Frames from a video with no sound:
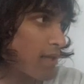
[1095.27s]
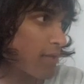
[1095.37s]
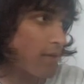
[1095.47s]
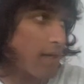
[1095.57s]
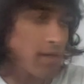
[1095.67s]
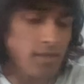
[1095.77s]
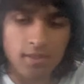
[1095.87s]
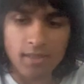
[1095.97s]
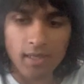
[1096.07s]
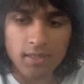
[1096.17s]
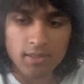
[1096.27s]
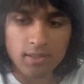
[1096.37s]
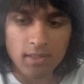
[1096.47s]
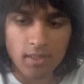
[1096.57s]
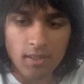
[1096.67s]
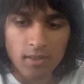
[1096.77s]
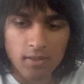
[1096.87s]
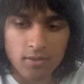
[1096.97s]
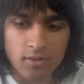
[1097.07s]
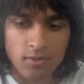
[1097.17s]
our end index,
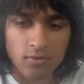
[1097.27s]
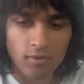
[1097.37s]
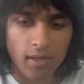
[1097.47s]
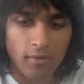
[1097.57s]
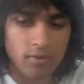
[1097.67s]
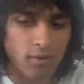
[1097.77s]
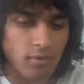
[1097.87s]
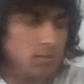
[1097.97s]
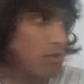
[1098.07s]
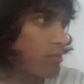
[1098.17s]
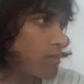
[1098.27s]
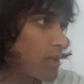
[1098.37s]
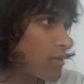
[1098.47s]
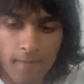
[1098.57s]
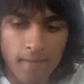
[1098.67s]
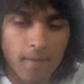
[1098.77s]
to our null terminator.